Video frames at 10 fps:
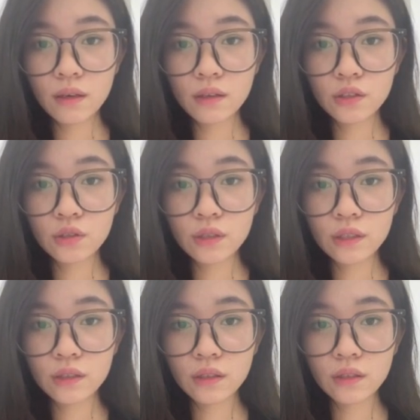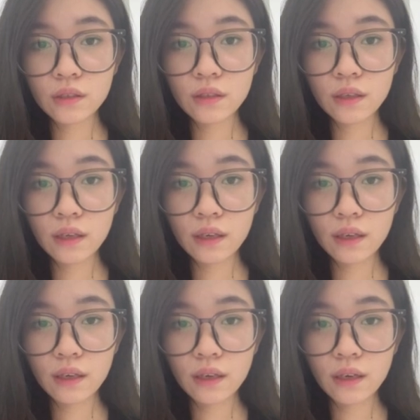entrenched,
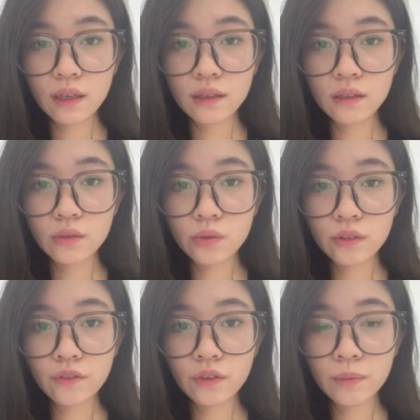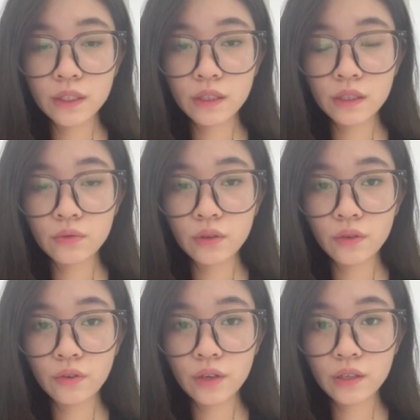and the transformation
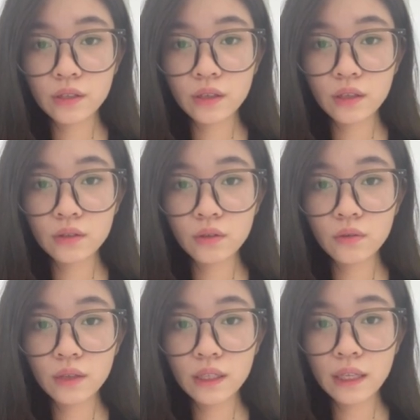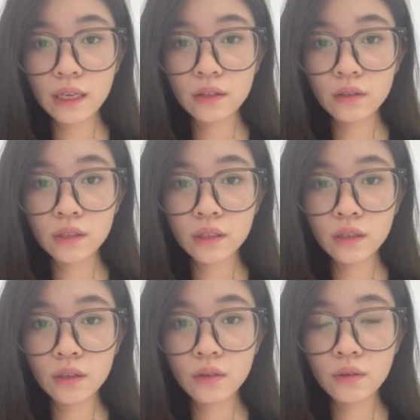requires not only
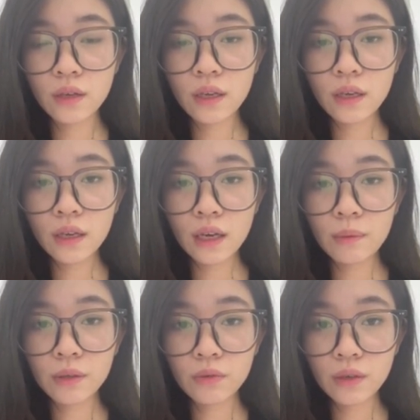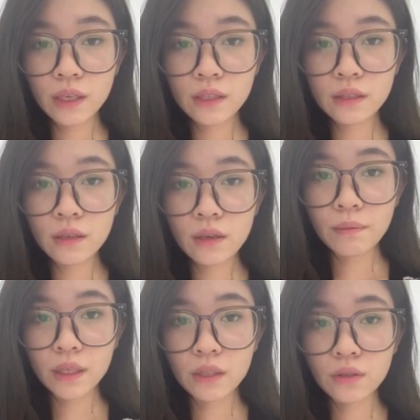technological upgrades
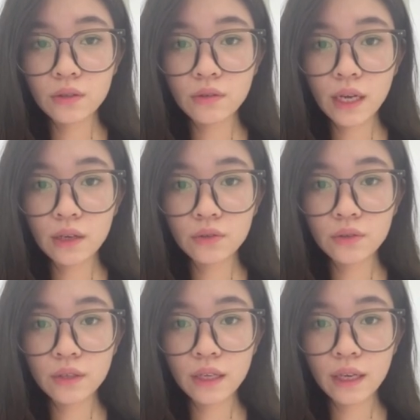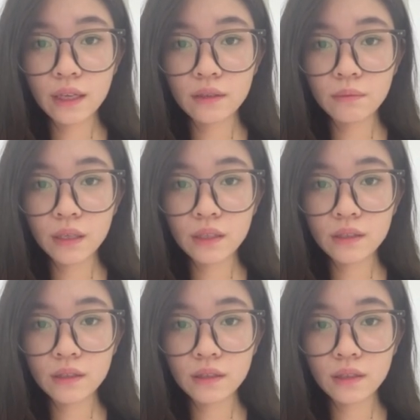but also cultural and
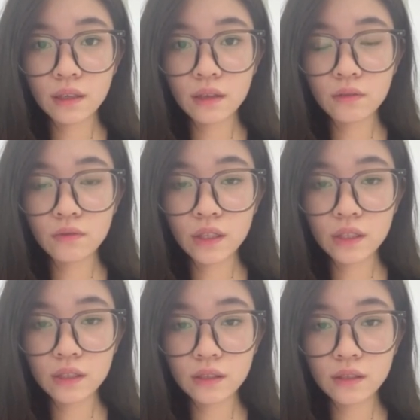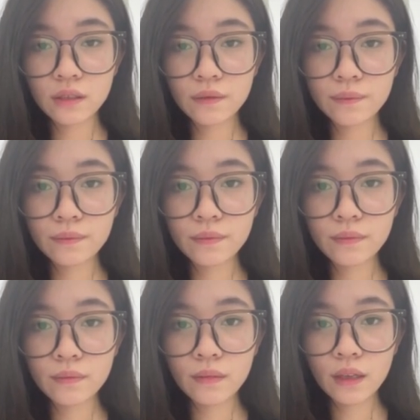mindset innovations.
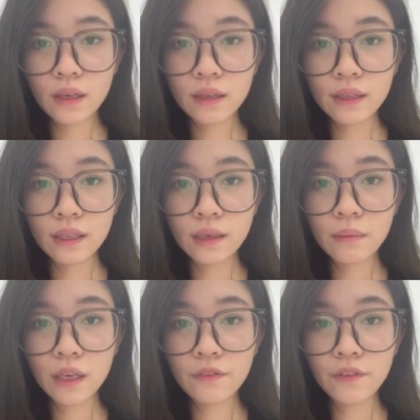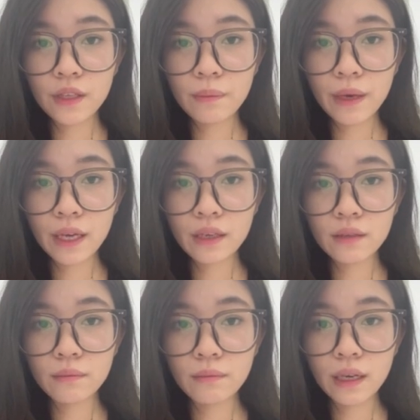Dynamic
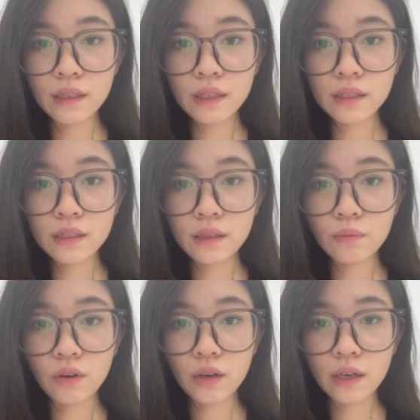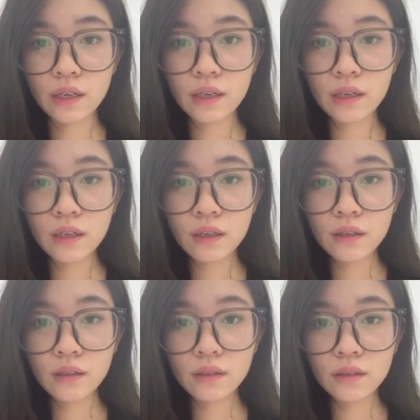feedback mechanisms are
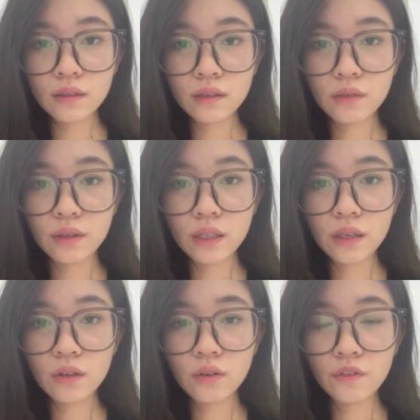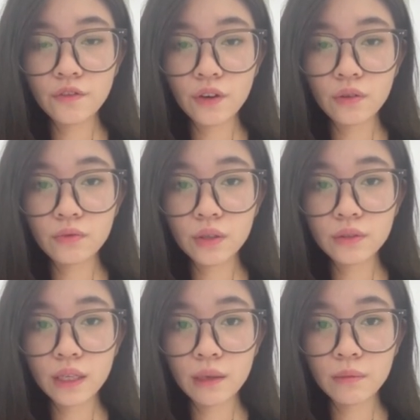critical for
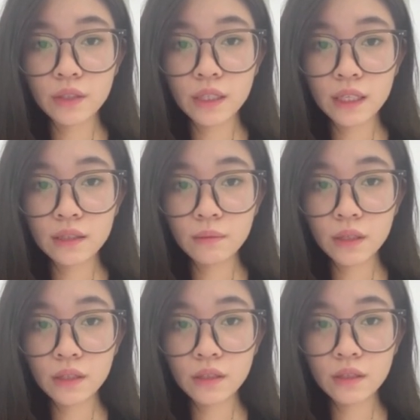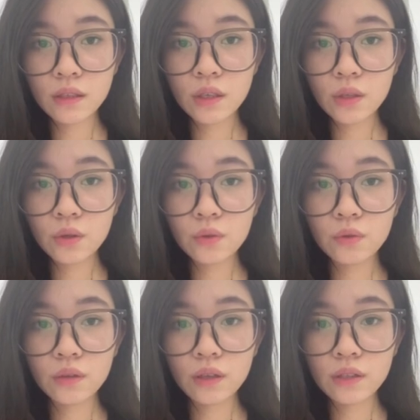real-time adjustments to
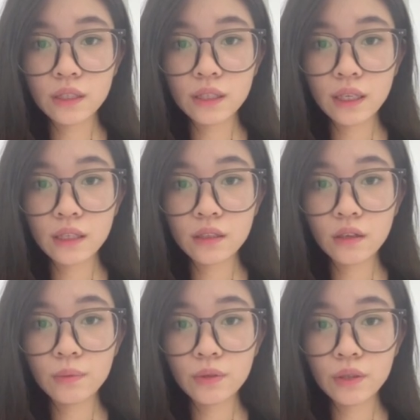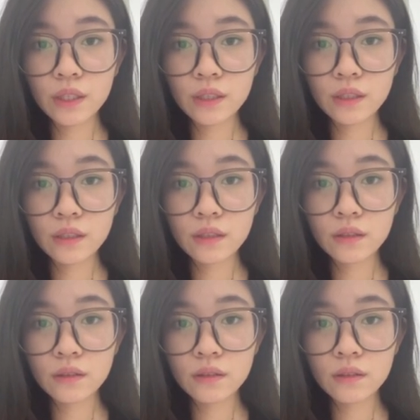logistics operations,
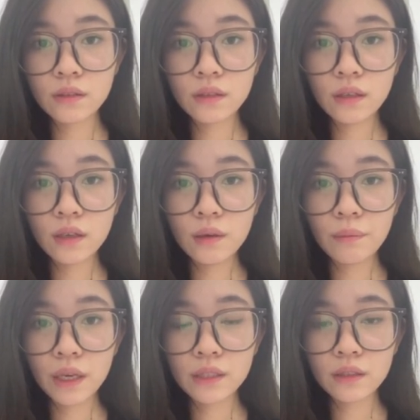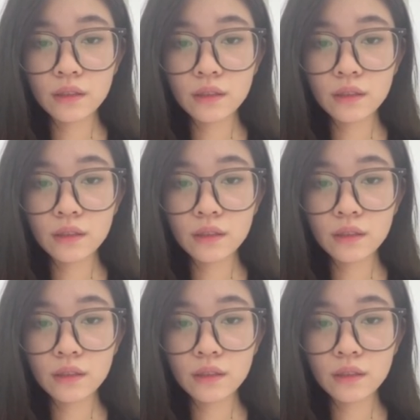but